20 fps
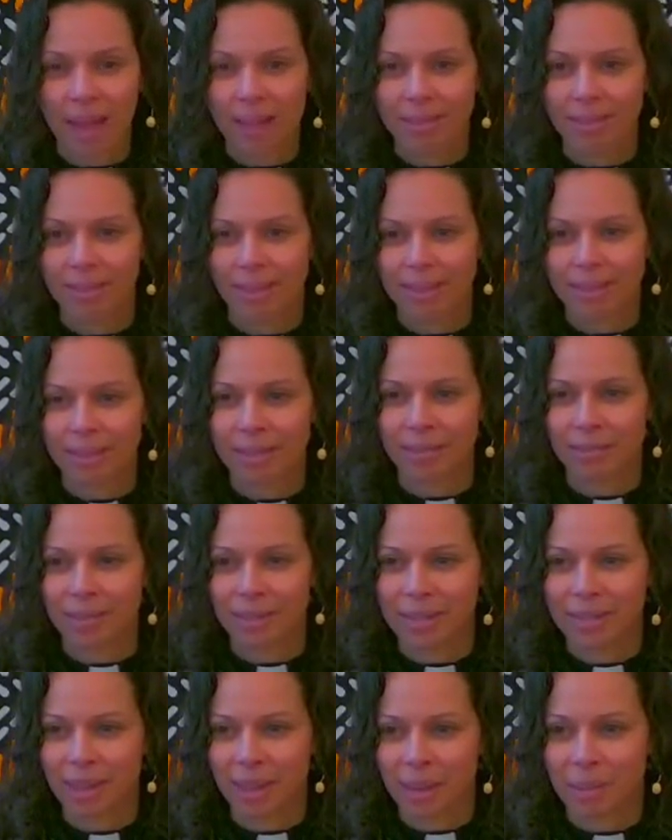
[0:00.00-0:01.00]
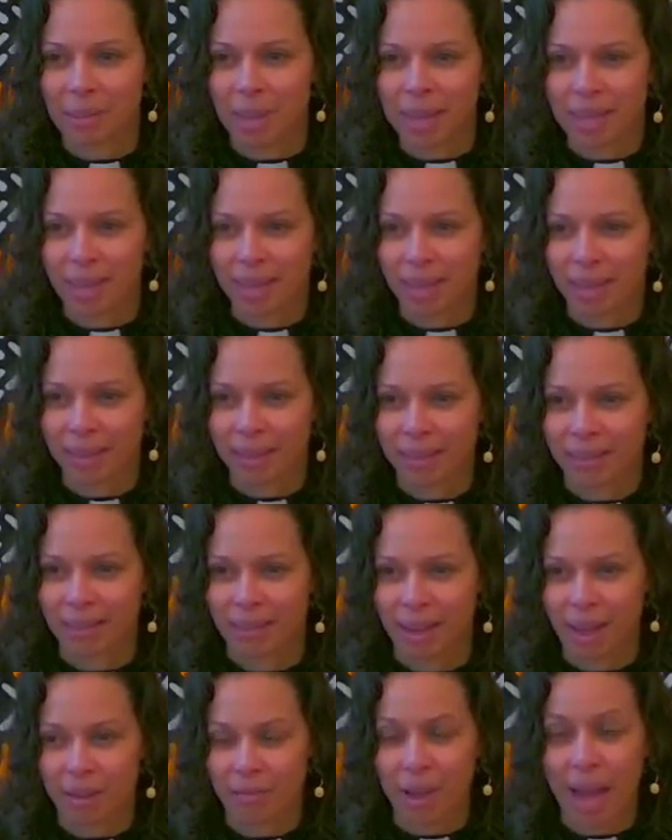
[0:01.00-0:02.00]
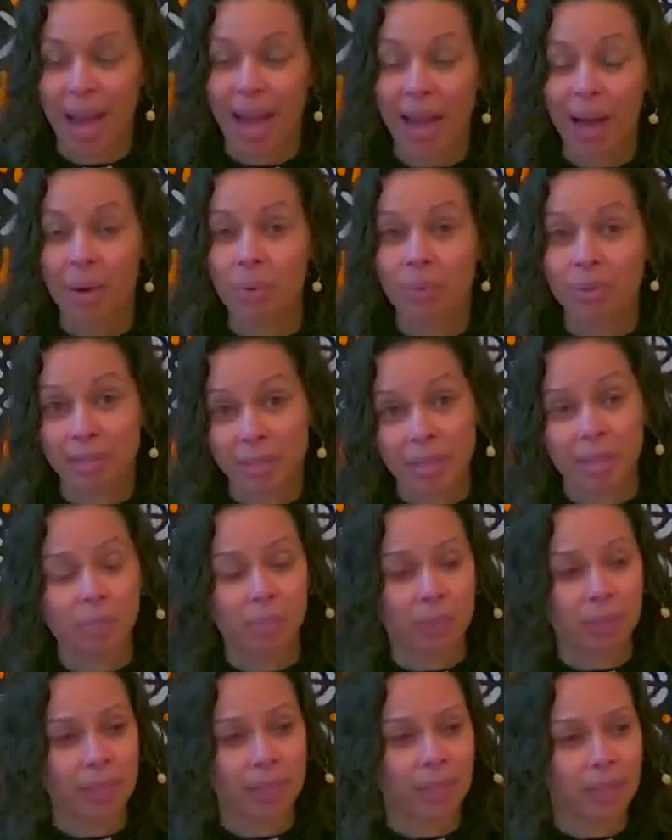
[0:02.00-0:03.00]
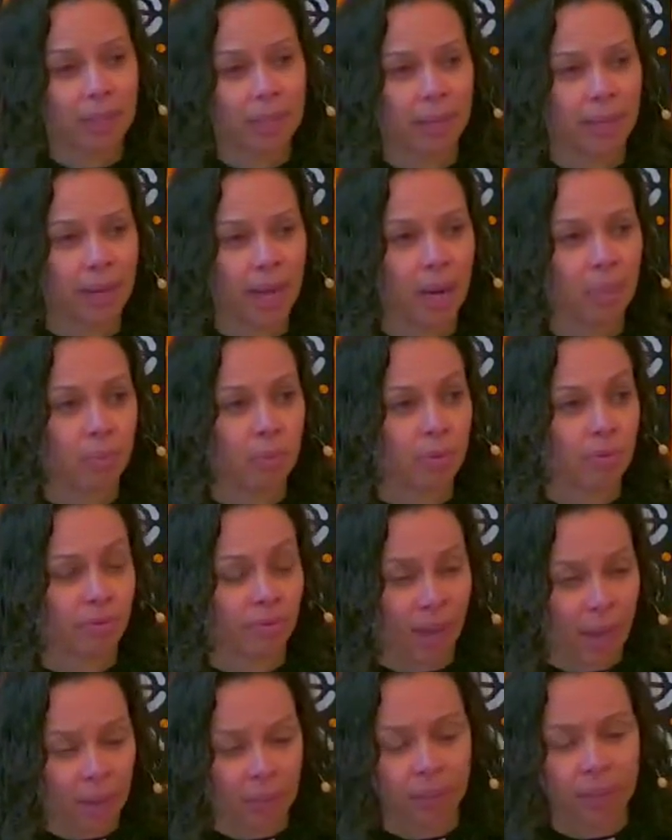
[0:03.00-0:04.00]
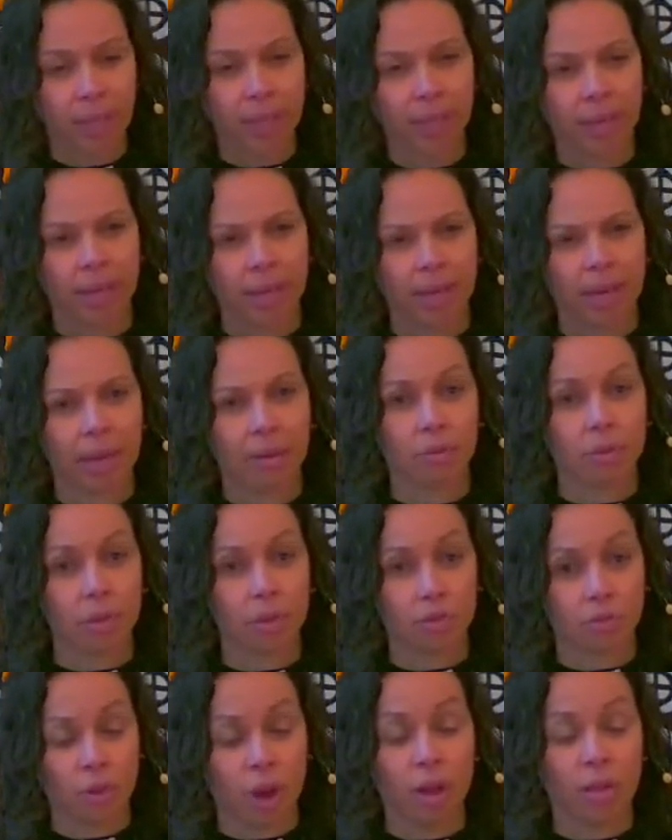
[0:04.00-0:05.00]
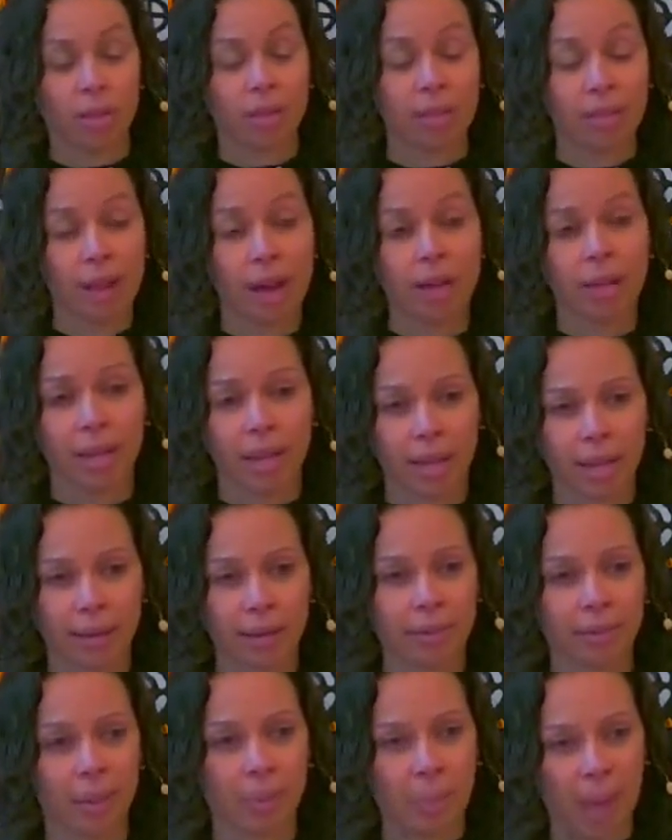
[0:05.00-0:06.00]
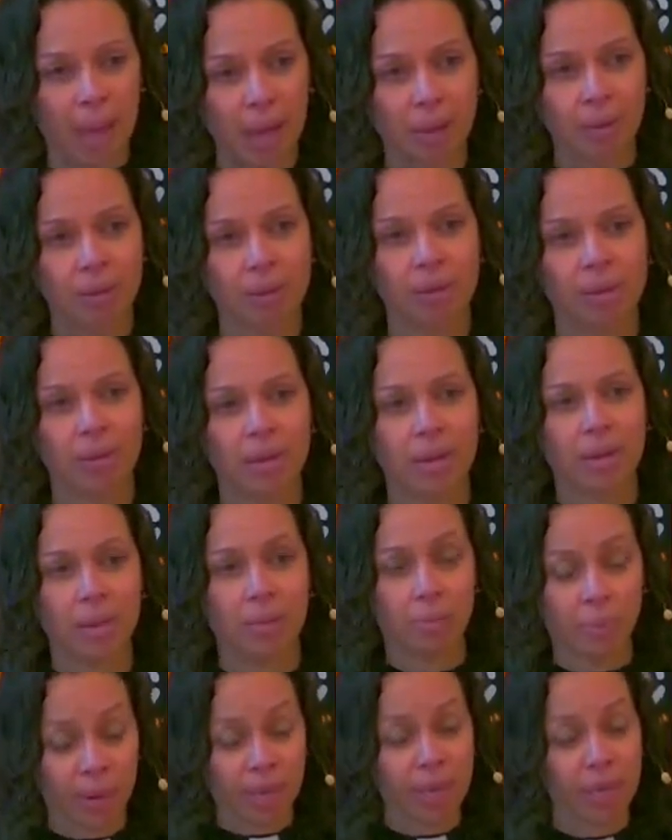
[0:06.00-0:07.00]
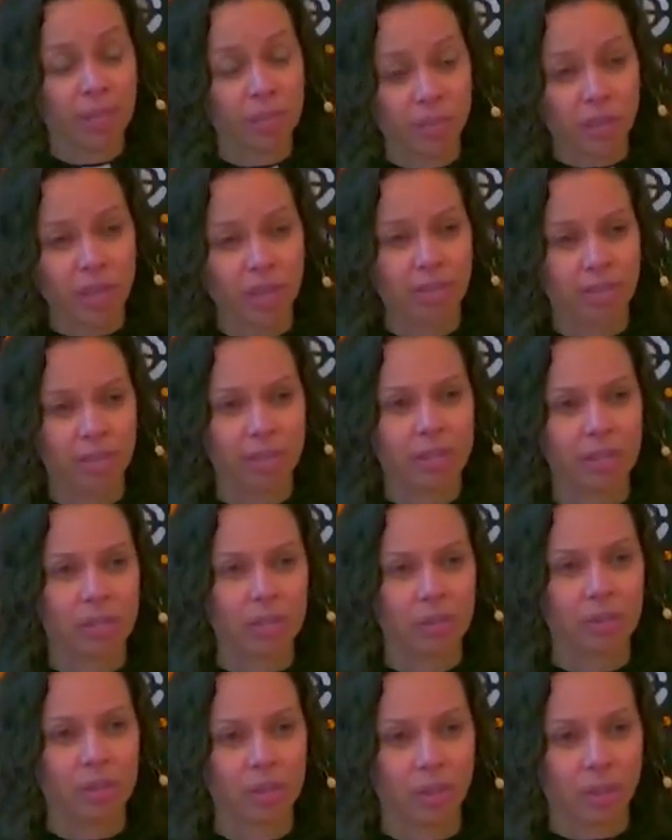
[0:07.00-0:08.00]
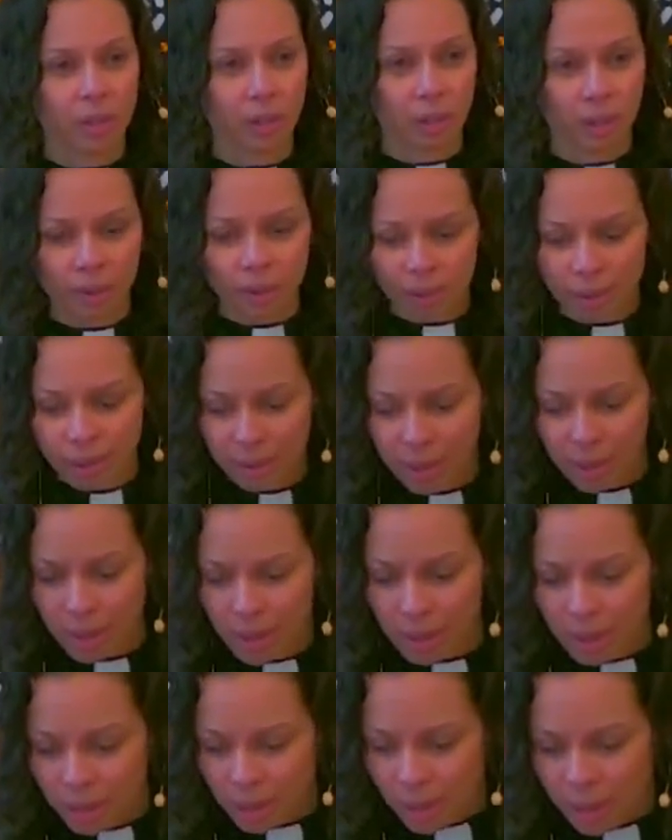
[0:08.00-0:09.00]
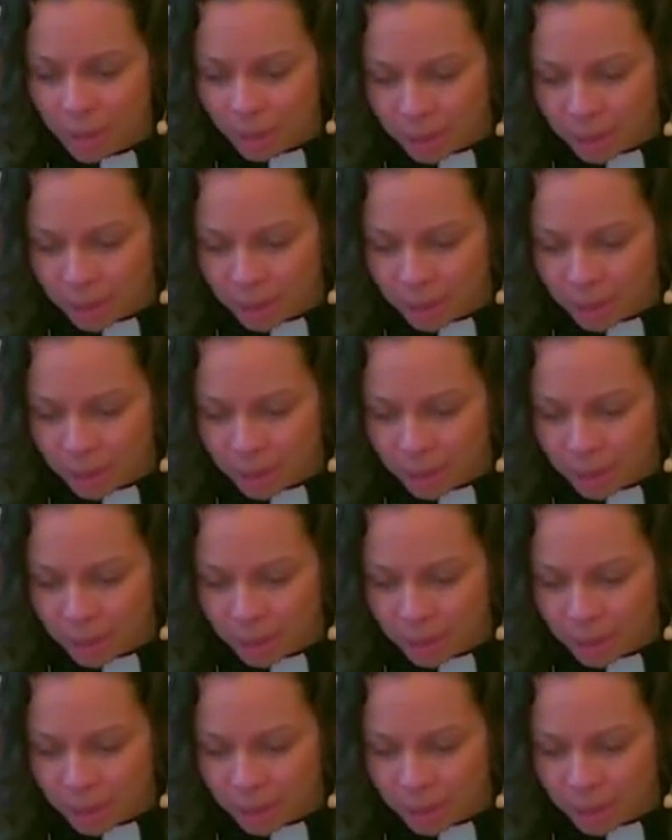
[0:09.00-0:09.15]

the vastness of this unmaking, of how deeply and how profoundly and how strongly God cares about bringing justice to this earth.